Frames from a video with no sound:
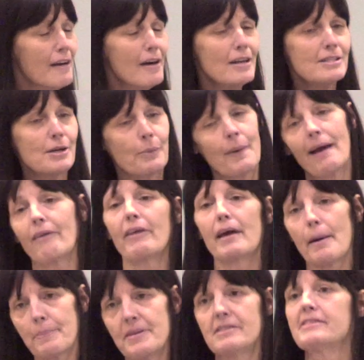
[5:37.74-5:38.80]
to rally
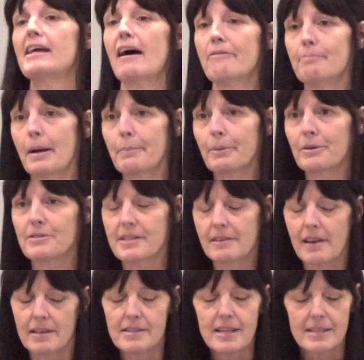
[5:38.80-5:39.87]
up the staff members
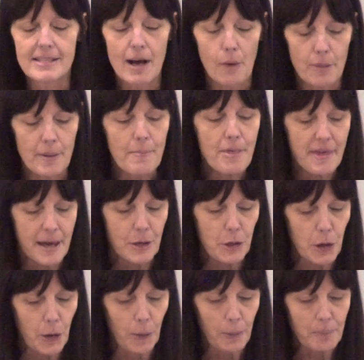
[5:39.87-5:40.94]
and to tell them thank
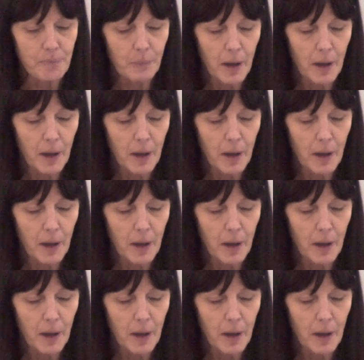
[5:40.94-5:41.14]
you.